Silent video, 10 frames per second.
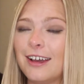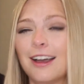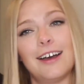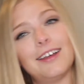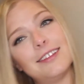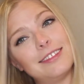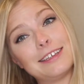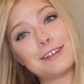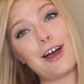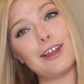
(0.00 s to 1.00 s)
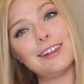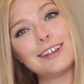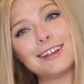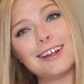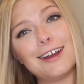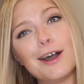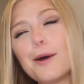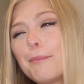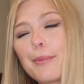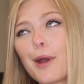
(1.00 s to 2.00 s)
uh, the toddler
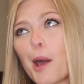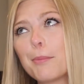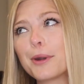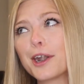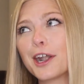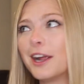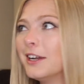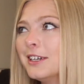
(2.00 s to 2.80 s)
a proper,